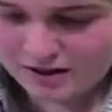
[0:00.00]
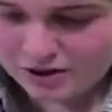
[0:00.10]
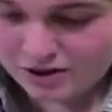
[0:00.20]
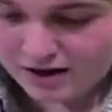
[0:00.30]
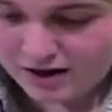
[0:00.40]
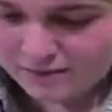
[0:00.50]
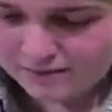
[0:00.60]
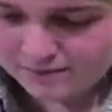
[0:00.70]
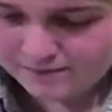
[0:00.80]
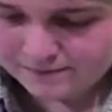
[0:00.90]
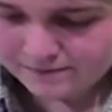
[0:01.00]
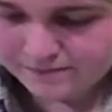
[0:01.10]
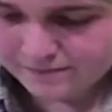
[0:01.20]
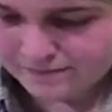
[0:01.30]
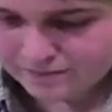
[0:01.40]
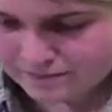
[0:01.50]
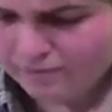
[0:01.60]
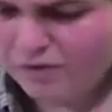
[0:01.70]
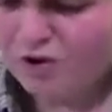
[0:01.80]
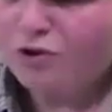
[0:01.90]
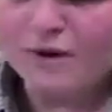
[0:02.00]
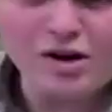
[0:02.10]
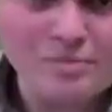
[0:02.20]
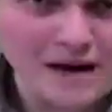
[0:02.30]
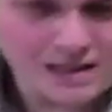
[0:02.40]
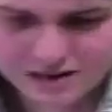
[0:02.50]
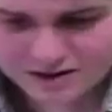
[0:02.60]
turn out, or the way your pasta